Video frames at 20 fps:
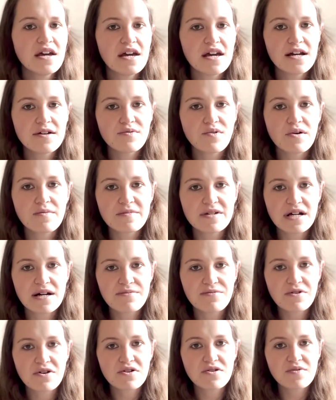and warm it
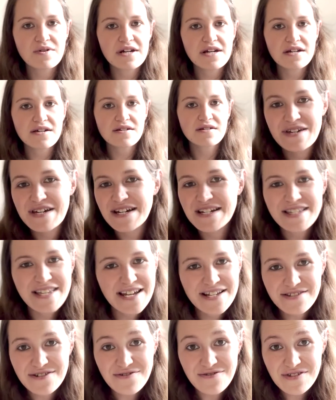up real quick, because
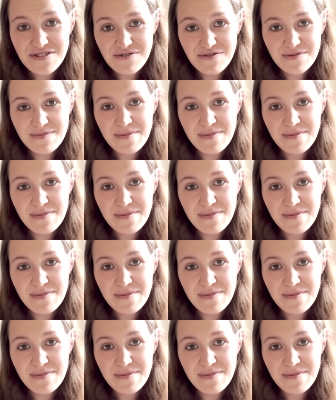I don't use